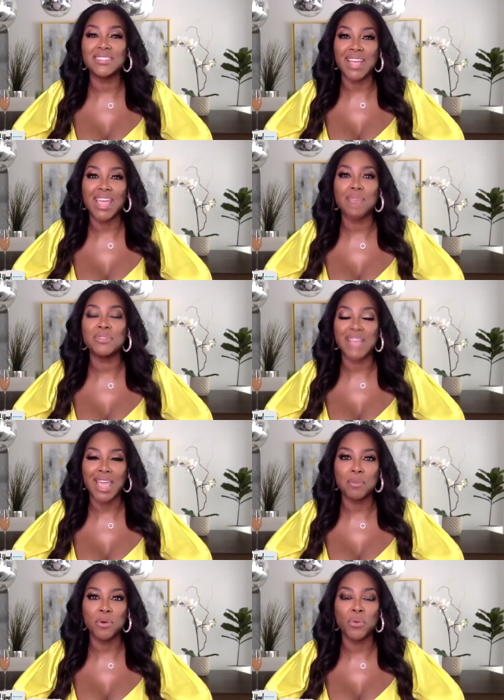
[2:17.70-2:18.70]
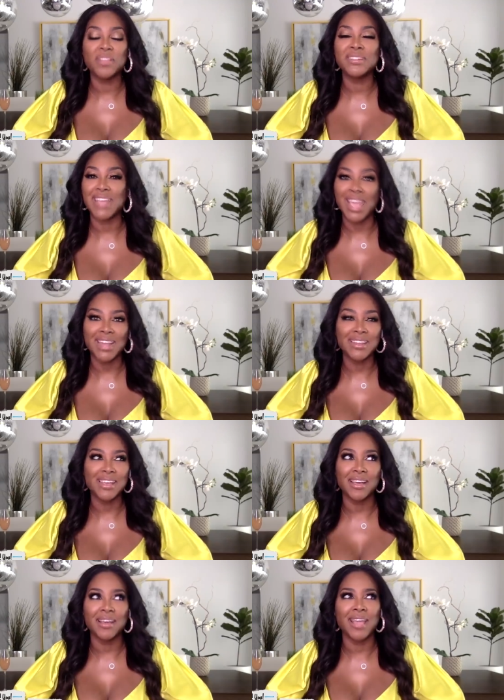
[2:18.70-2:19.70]
the same table with
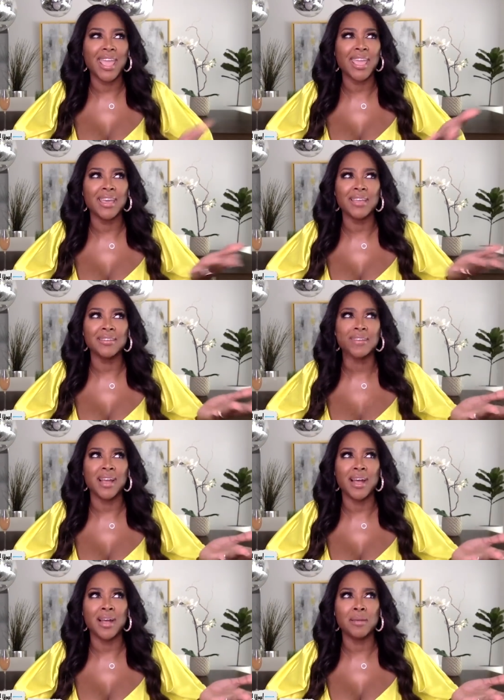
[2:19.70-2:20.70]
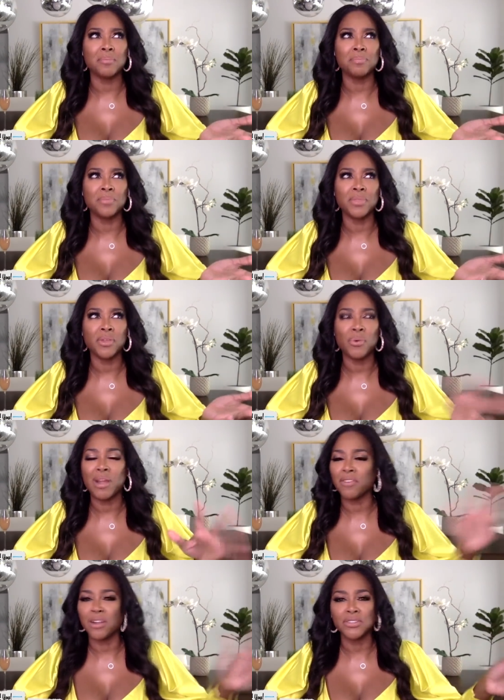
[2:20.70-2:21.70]
Tanya and um,
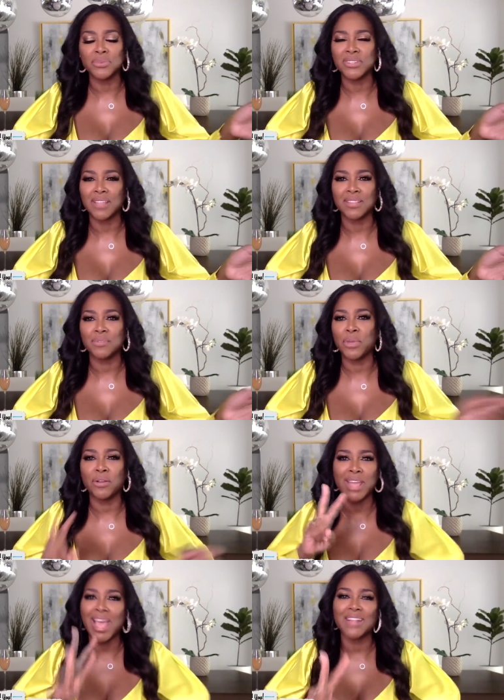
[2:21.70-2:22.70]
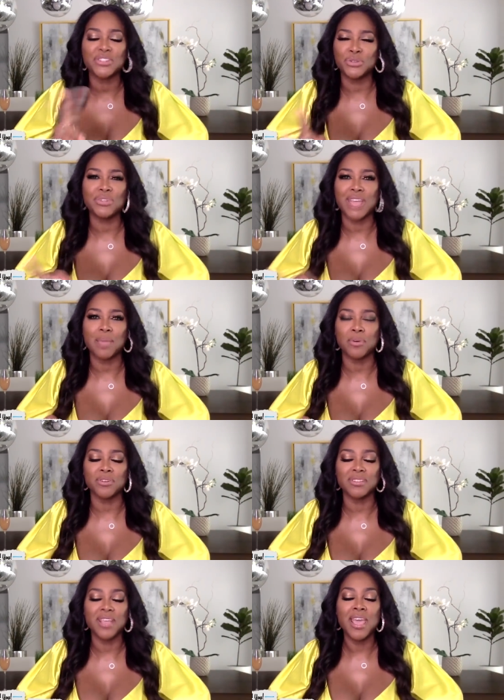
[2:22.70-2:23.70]
whoever else was at the. We only had two
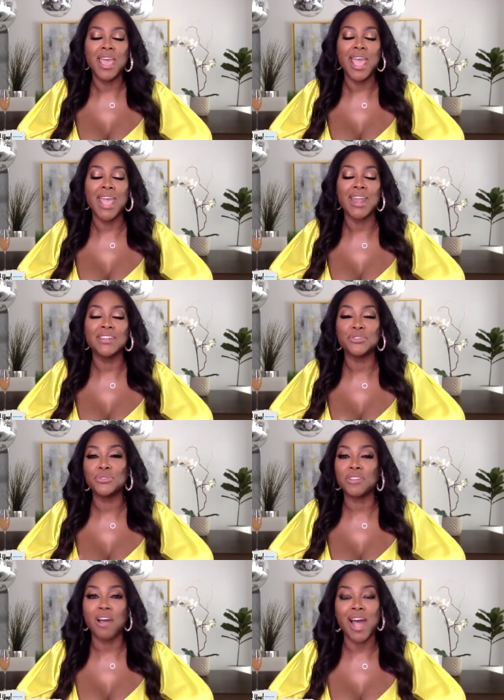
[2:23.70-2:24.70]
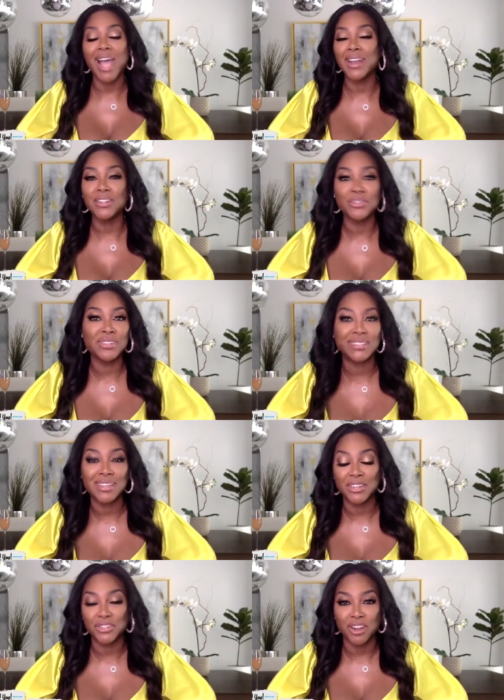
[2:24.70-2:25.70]
tables. And as you saw, I didn't do the
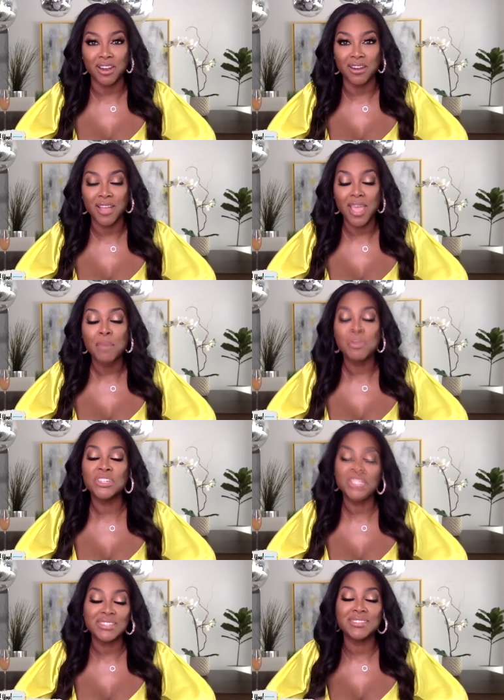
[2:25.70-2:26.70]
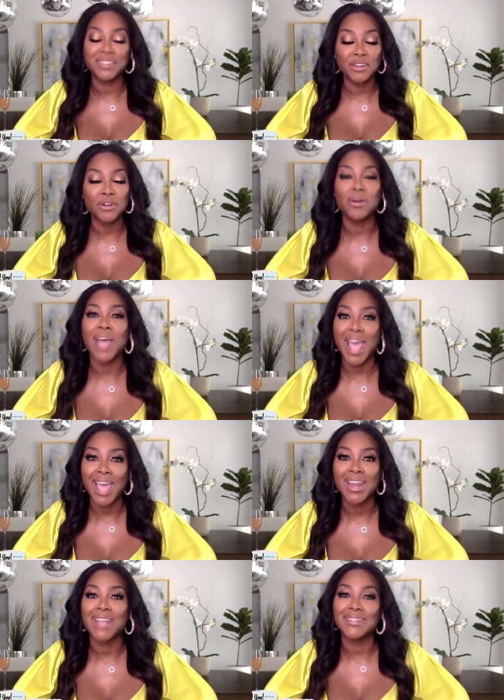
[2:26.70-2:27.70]
seating chart, but she still
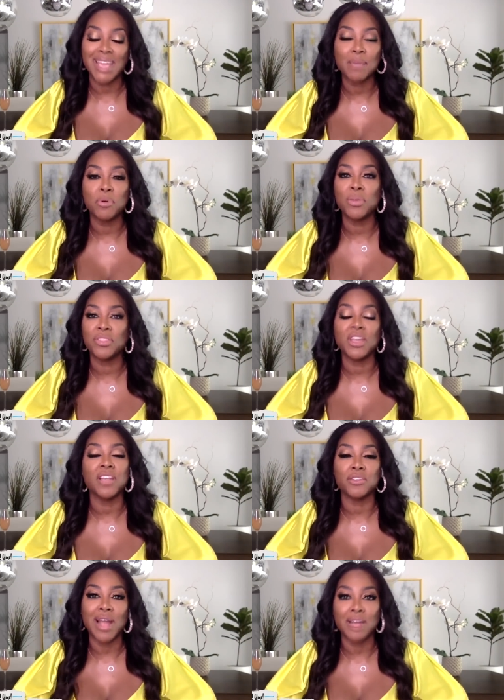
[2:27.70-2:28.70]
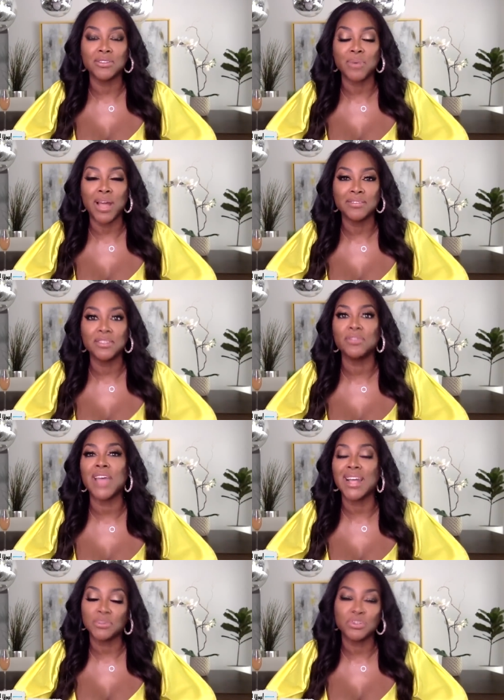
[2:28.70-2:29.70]
had a table with the other housewives. So
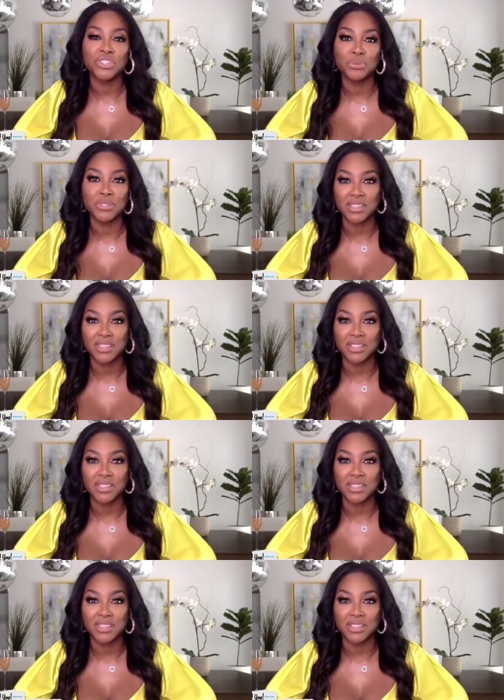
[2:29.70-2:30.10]
that's what she